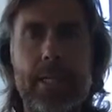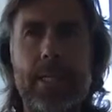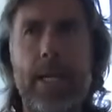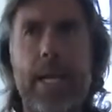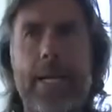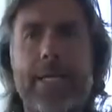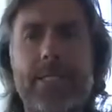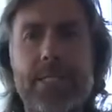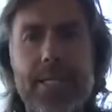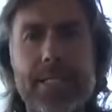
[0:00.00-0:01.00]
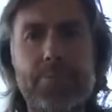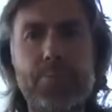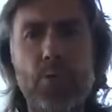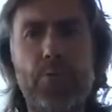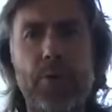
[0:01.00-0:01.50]
Hey, let's
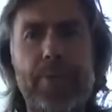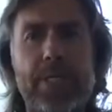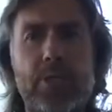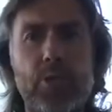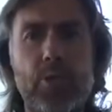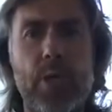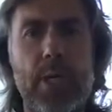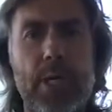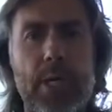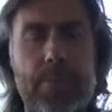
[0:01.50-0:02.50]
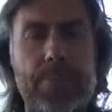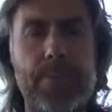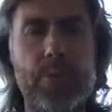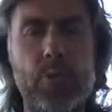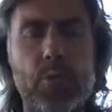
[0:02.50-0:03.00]
move a bit
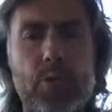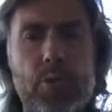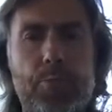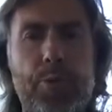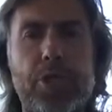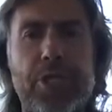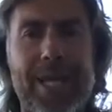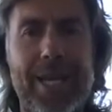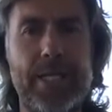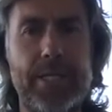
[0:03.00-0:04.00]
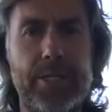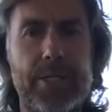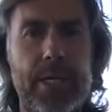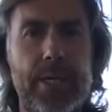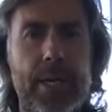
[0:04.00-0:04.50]
to personalities
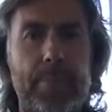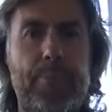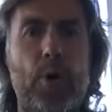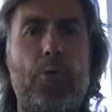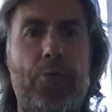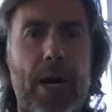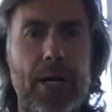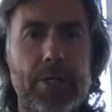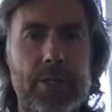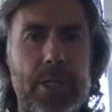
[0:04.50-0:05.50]
and profiles.